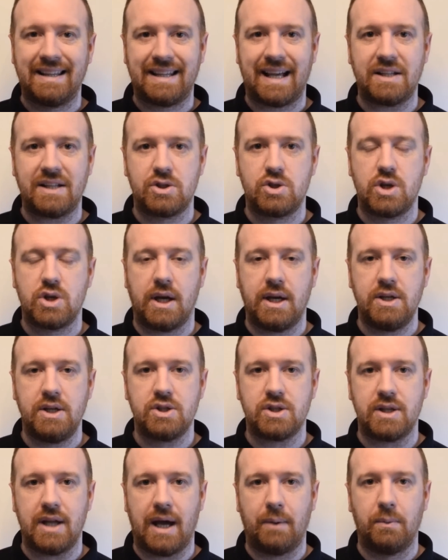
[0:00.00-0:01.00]
That's
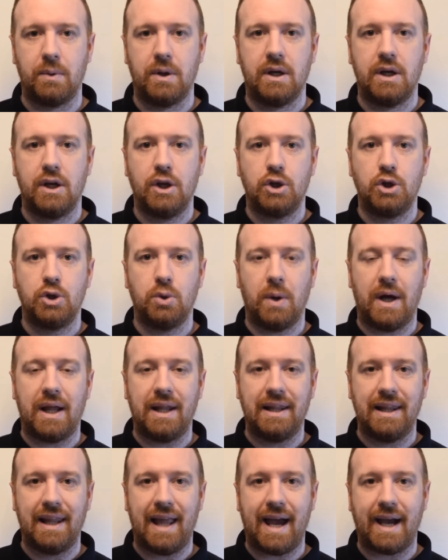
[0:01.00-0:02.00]
changed now. You
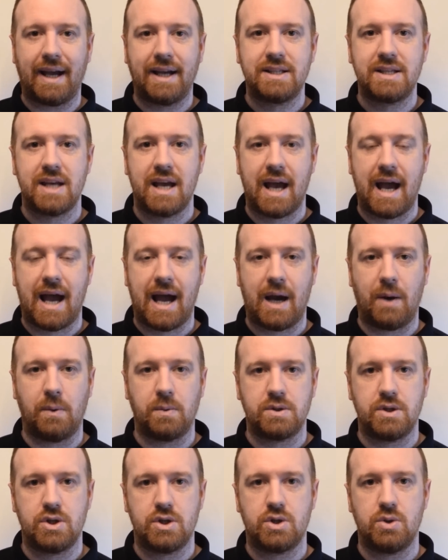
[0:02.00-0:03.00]
elect how
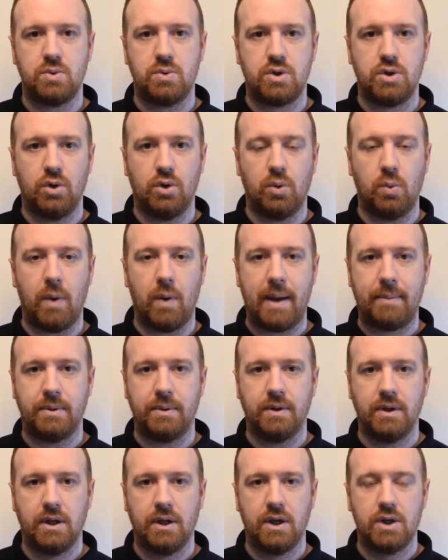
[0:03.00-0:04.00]
to shoot your
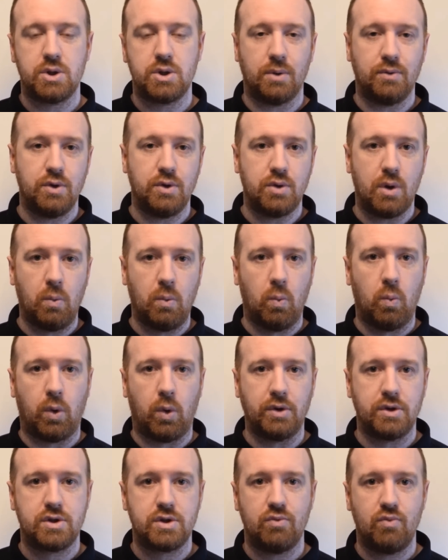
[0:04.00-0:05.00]
weapon. So if you don't
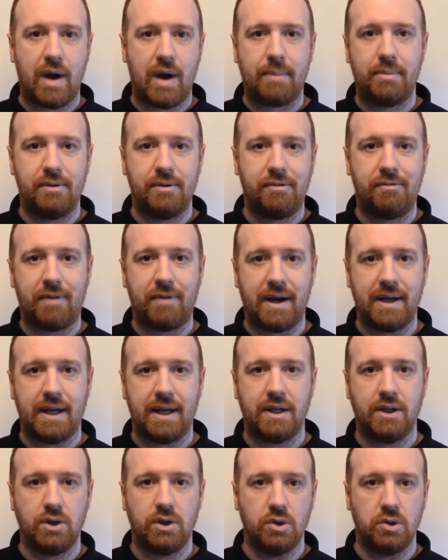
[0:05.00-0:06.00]
want to rapid
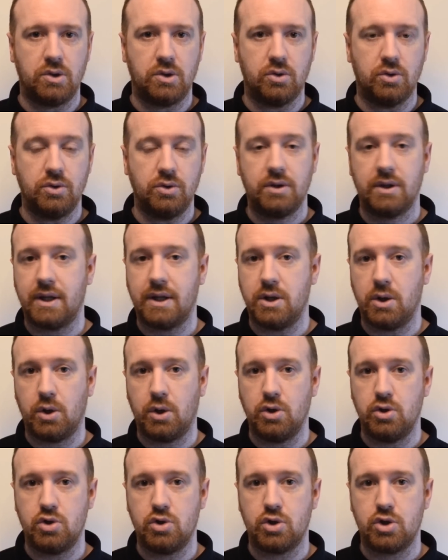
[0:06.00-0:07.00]
fire your gun, then you
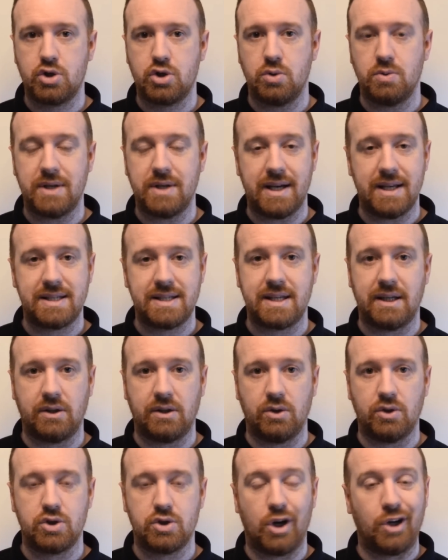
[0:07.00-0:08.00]
can just shoot it a
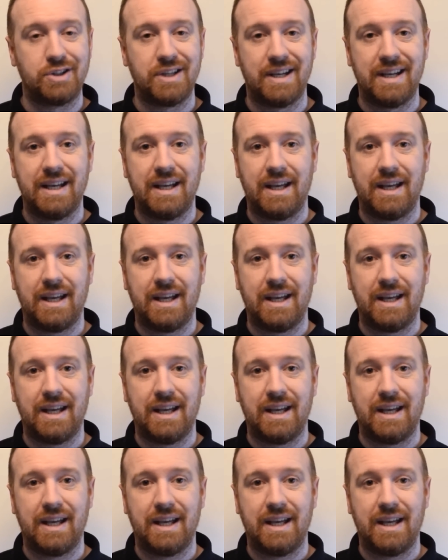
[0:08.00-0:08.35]
single shot.